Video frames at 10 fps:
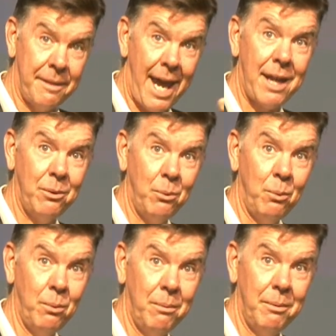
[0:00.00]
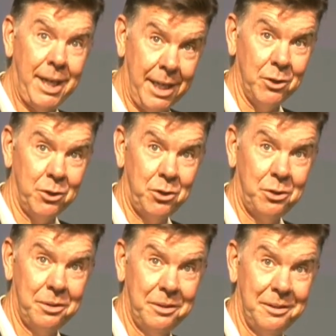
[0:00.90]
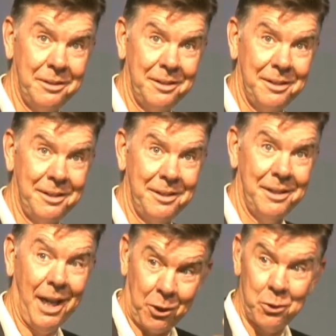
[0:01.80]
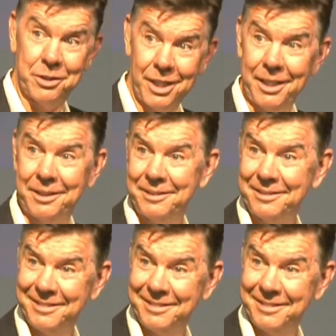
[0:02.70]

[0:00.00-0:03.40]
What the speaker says: that is a good day.